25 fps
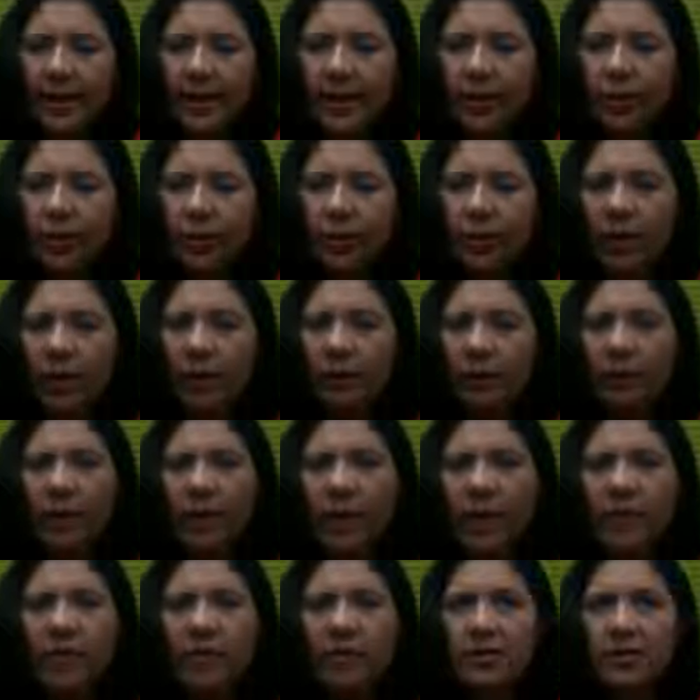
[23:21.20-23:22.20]
tell you. In
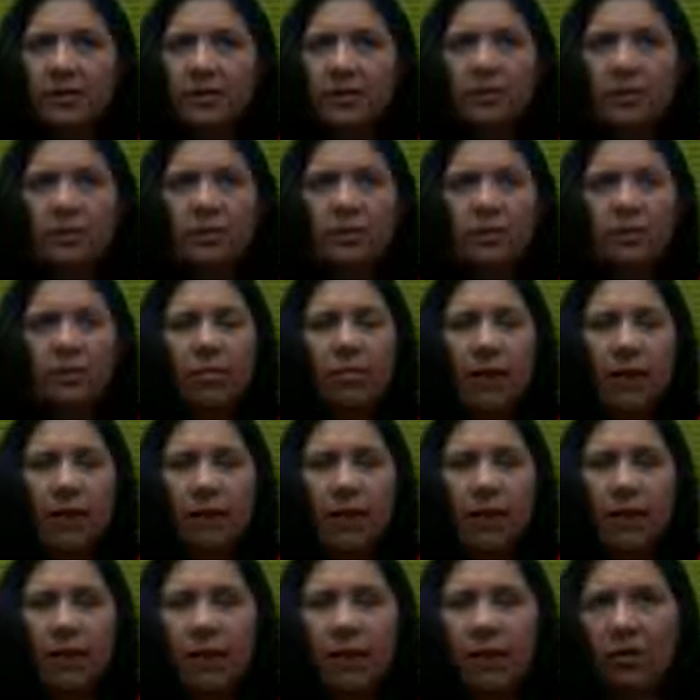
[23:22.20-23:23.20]
past,
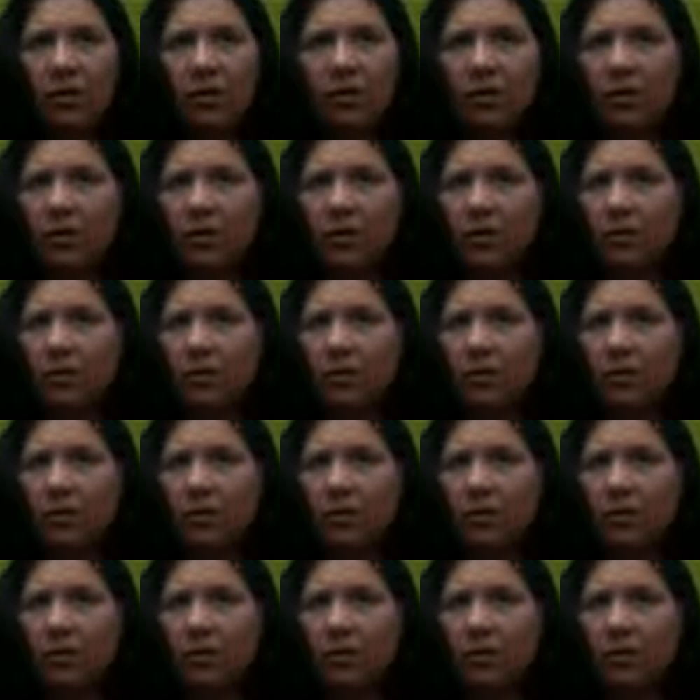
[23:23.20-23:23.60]
maybe around,